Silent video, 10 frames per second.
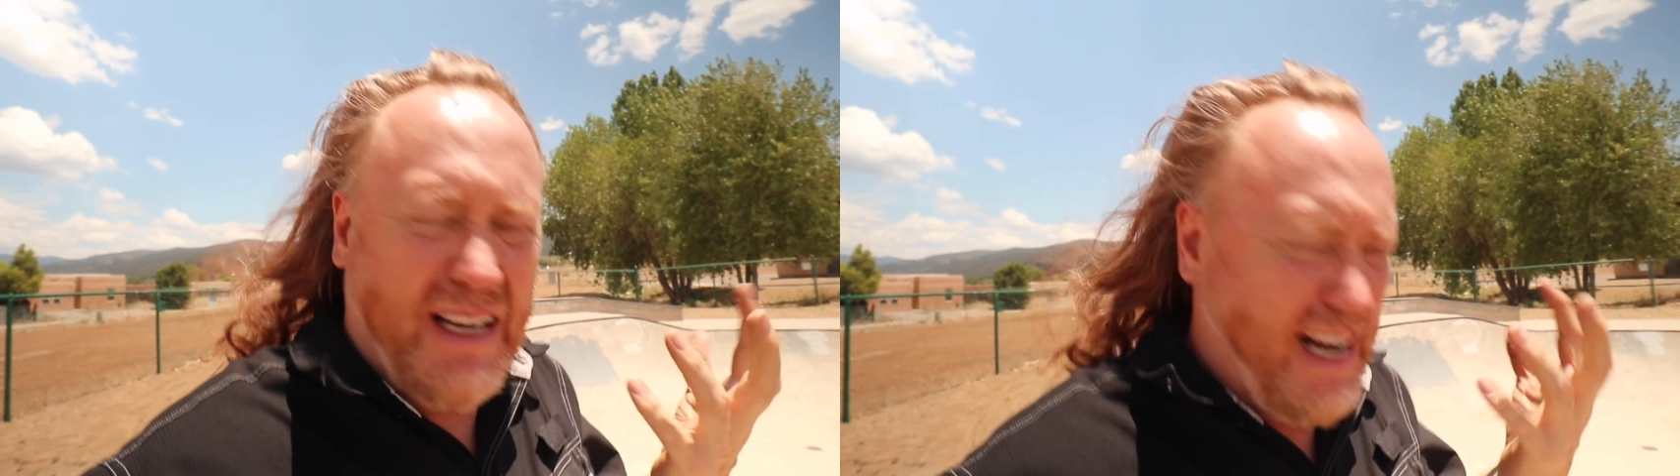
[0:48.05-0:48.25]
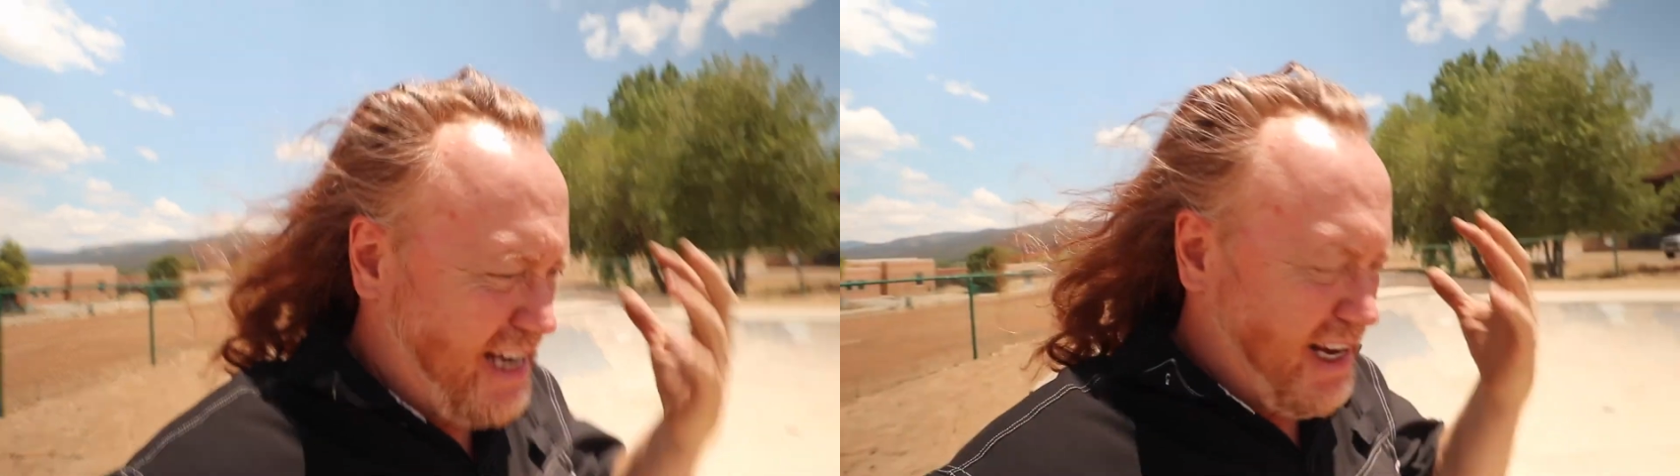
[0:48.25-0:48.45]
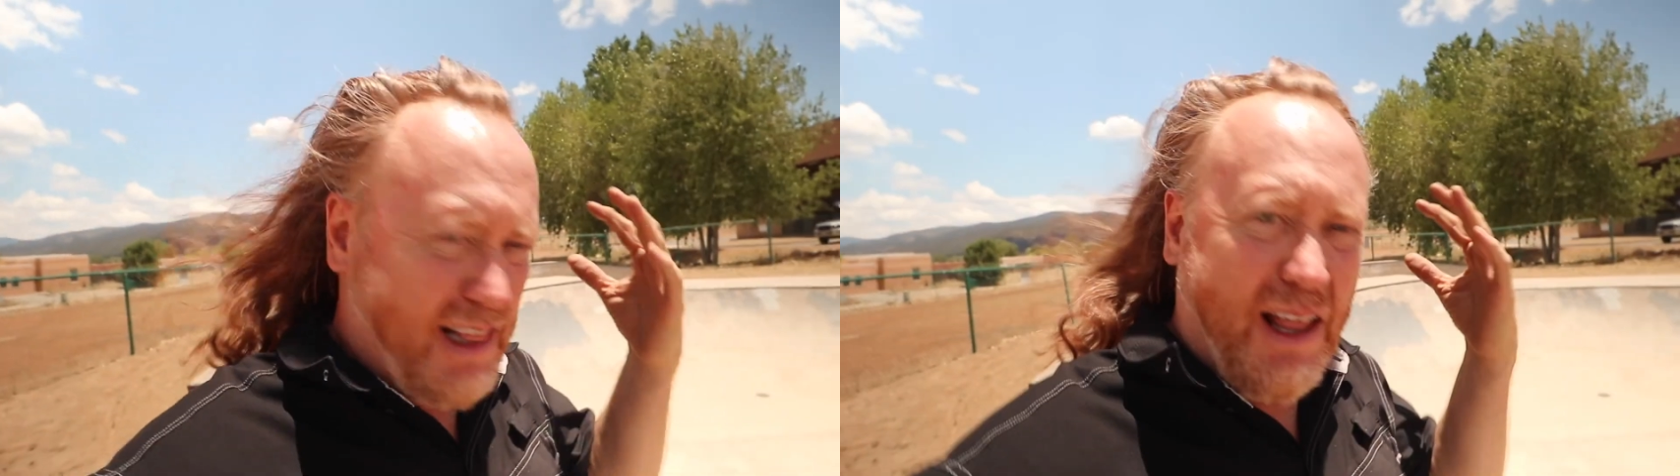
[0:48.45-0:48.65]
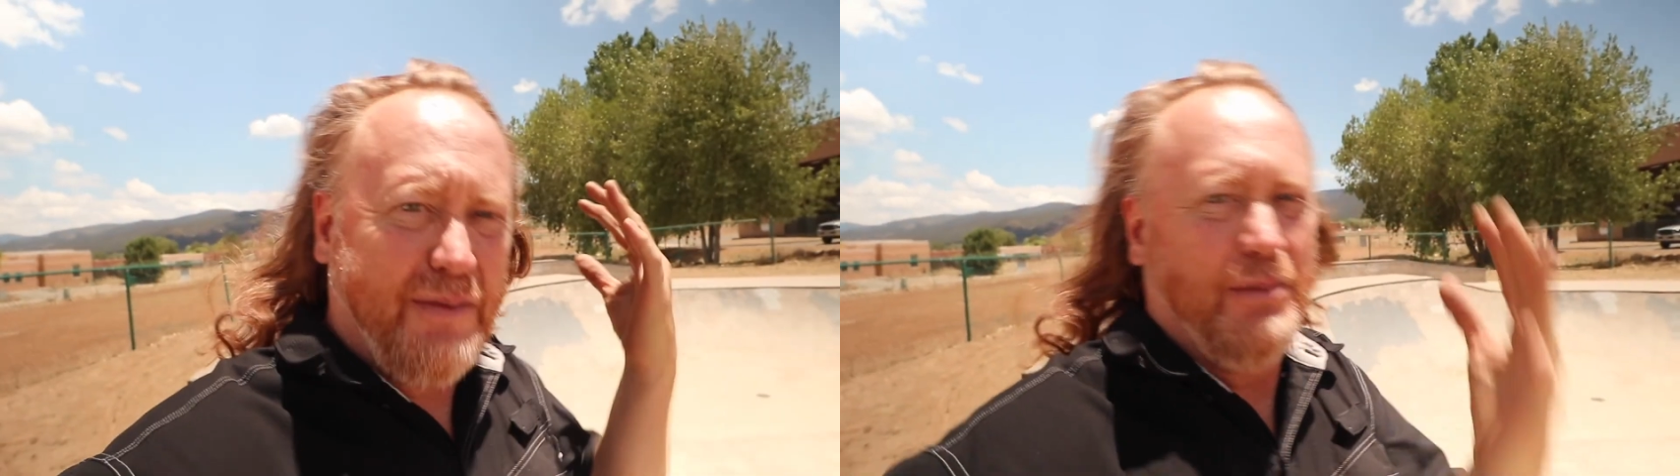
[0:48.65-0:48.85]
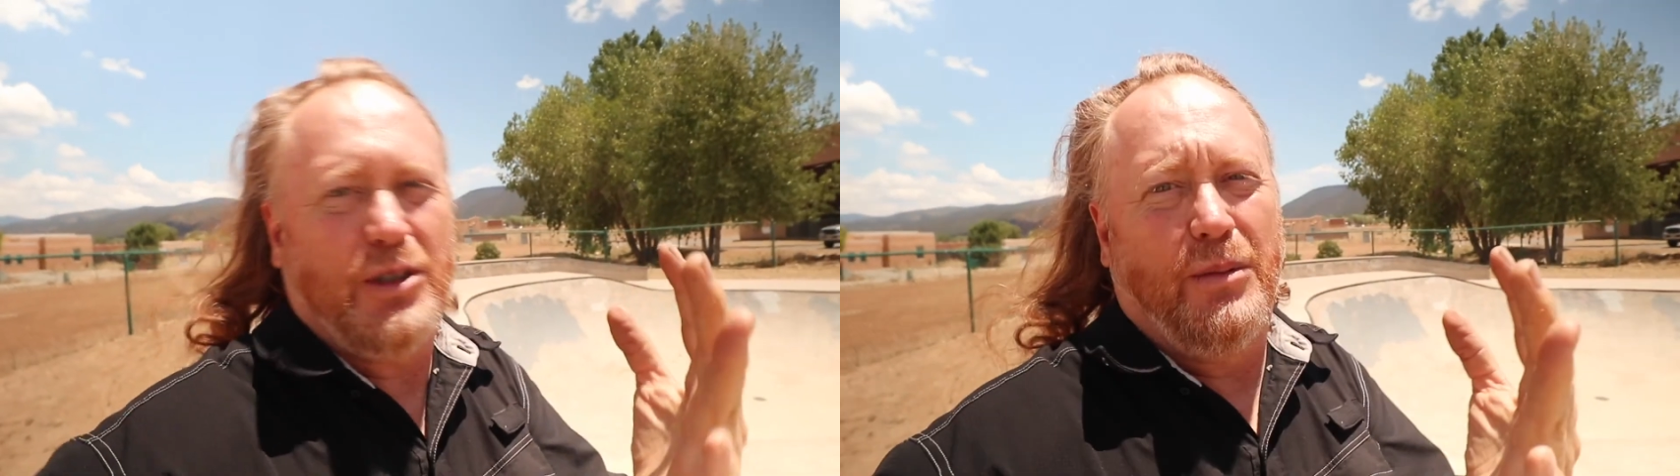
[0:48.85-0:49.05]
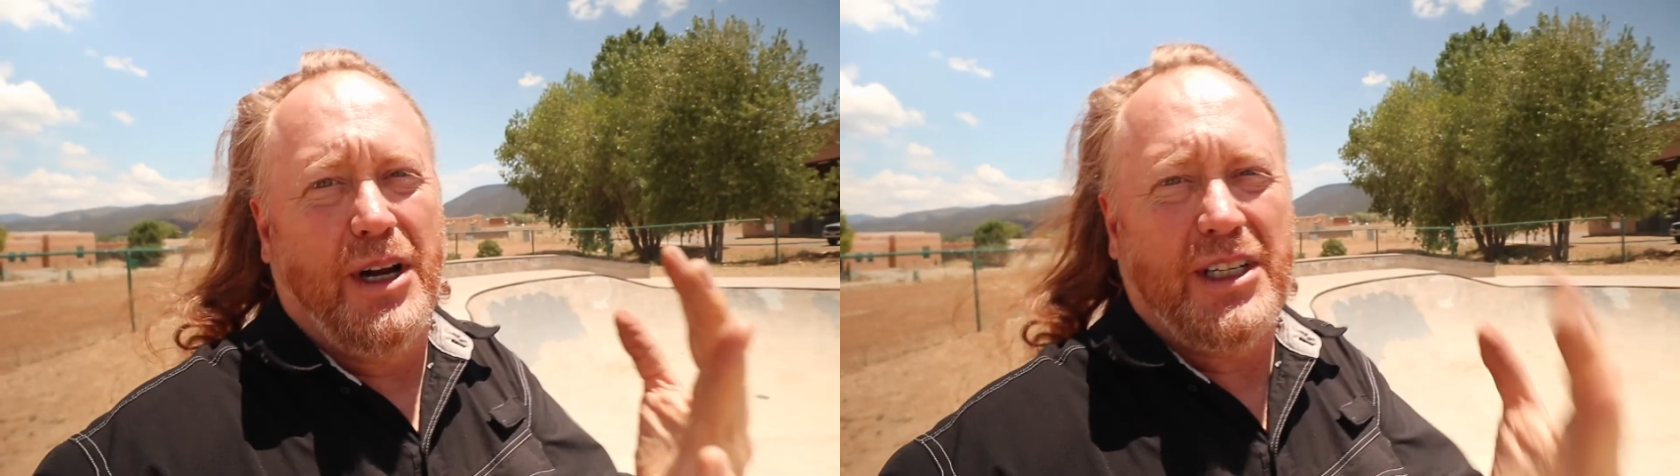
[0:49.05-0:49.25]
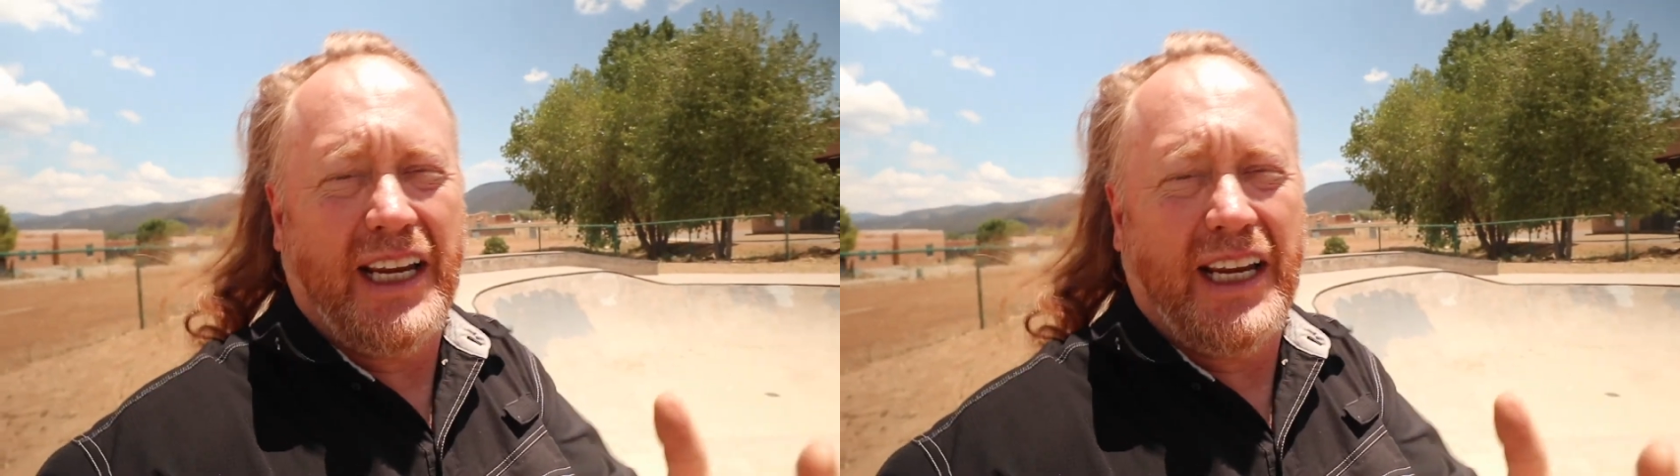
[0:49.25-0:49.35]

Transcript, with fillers: and I love them so much.